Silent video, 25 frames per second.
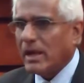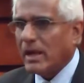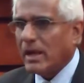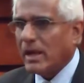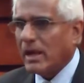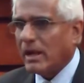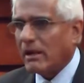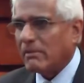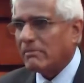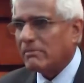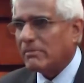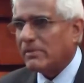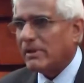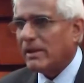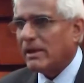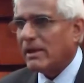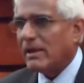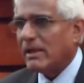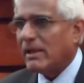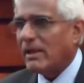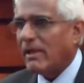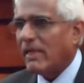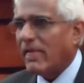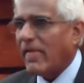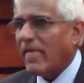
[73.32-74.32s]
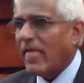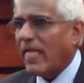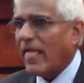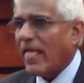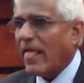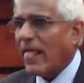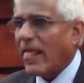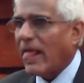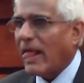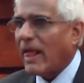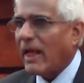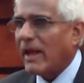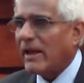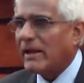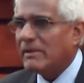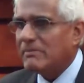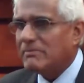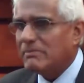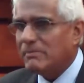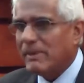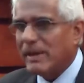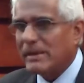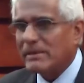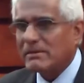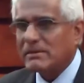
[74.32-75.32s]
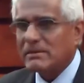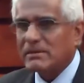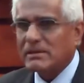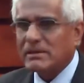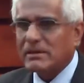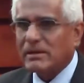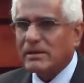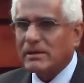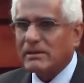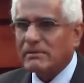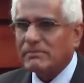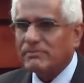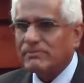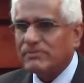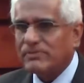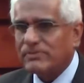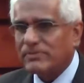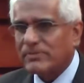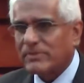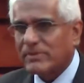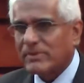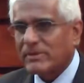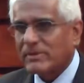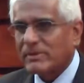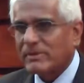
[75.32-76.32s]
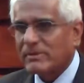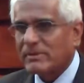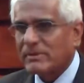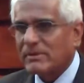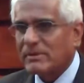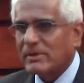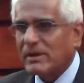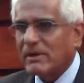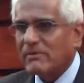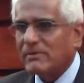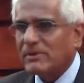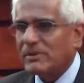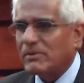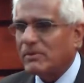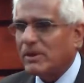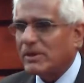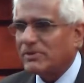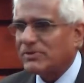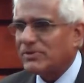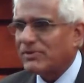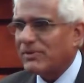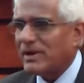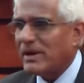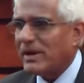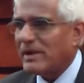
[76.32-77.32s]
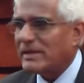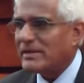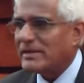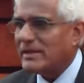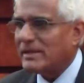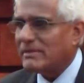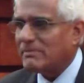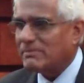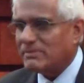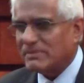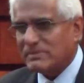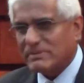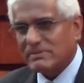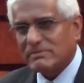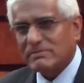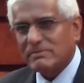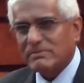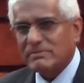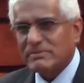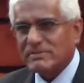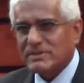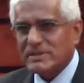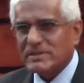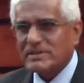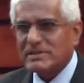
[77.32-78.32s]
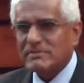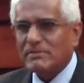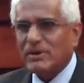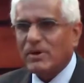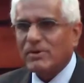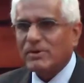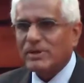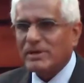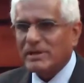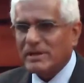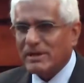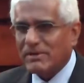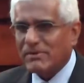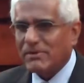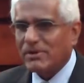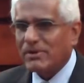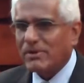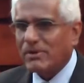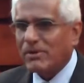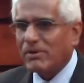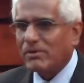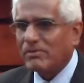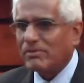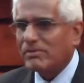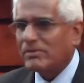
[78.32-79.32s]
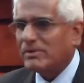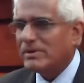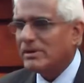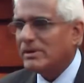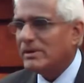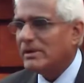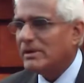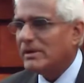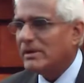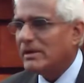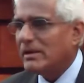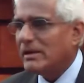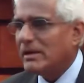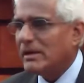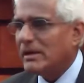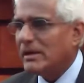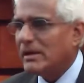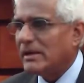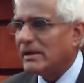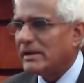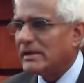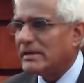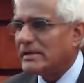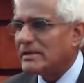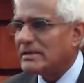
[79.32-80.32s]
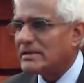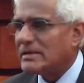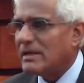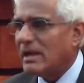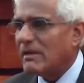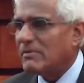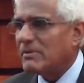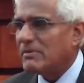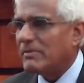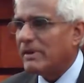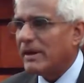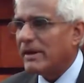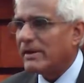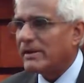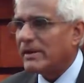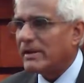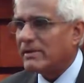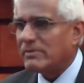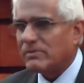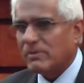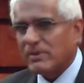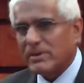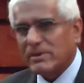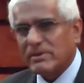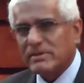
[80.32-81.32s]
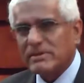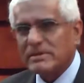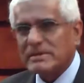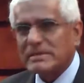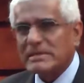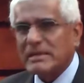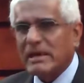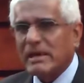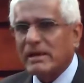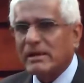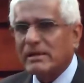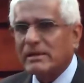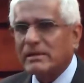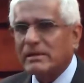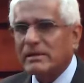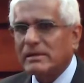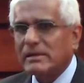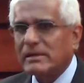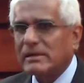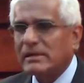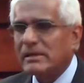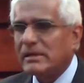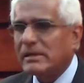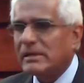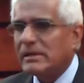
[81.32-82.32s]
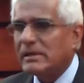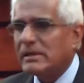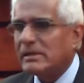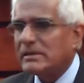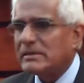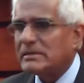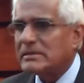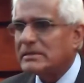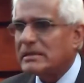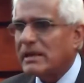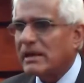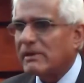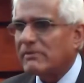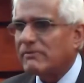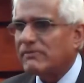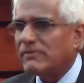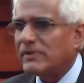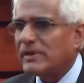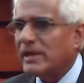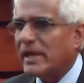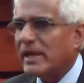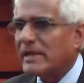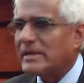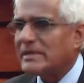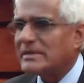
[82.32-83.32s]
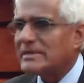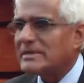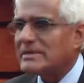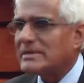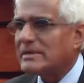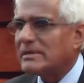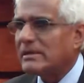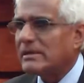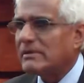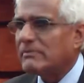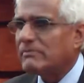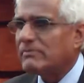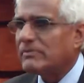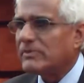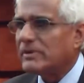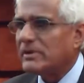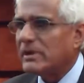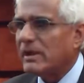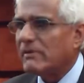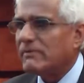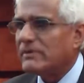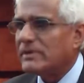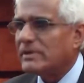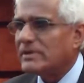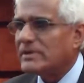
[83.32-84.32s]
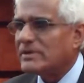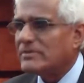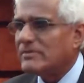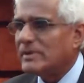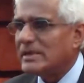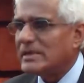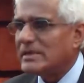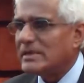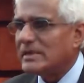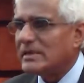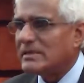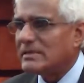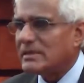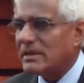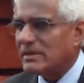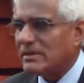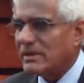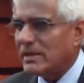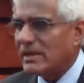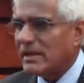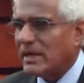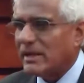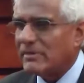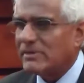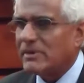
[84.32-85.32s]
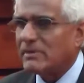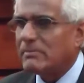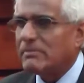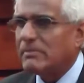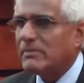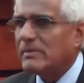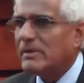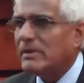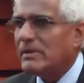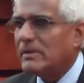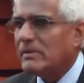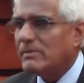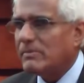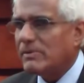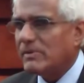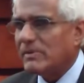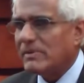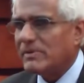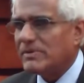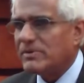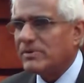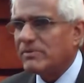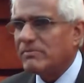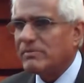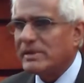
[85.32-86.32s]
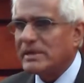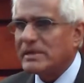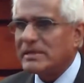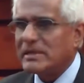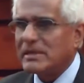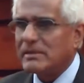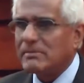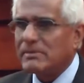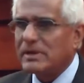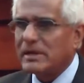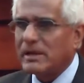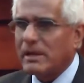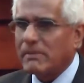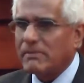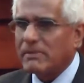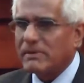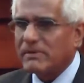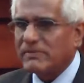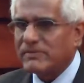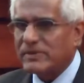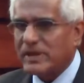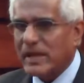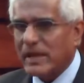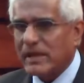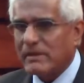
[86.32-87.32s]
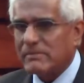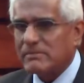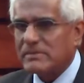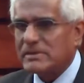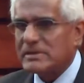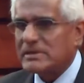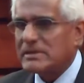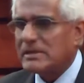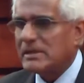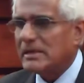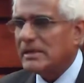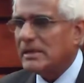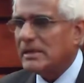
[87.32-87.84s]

I met Governor Wathra, I think, just about a year ago in Islamabad at one of the SAARC Finance governors meetings, and then had the privilege of meeting him a couple of times